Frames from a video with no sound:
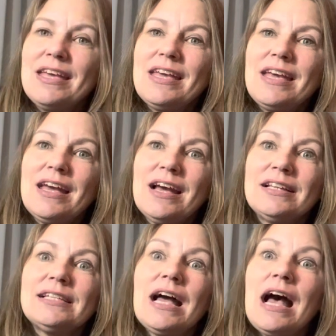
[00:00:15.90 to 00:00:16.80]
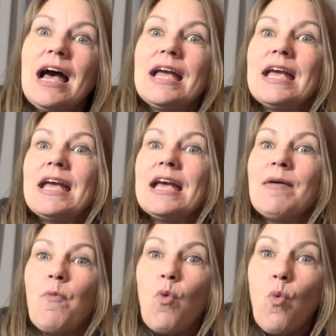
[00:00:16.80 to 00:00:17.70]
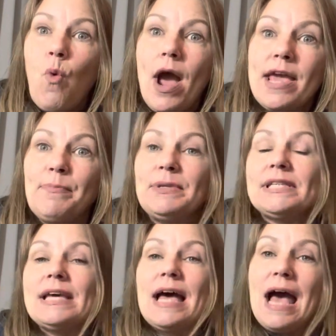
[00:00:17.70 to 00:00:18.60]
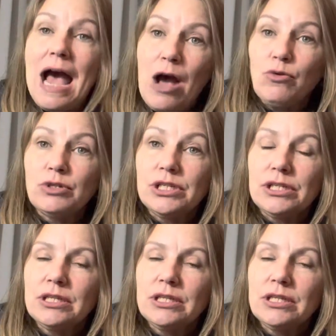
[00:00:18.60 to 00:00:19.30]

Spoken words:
and I am wiped out.